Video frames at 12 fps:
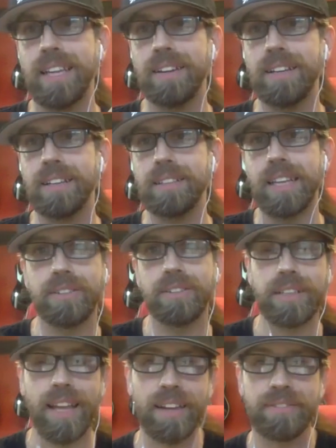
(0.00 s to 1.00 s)
later, later
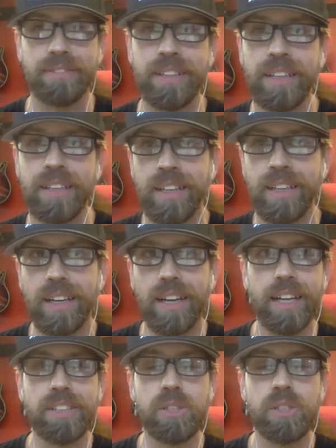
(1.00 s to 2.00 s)
in life.
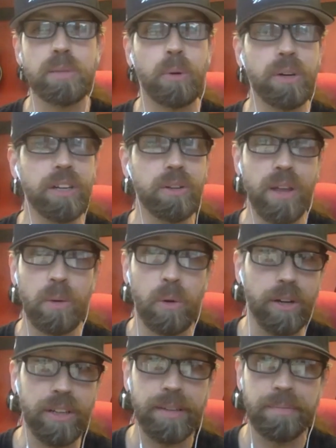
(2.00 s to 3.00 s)
Uh, and so it's important to do that
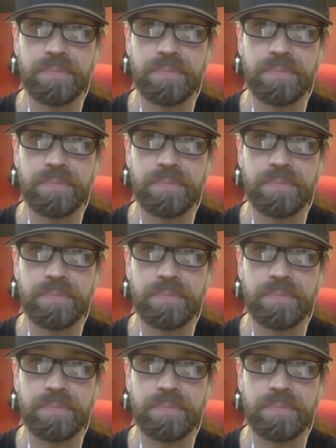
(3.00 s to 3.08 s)
work.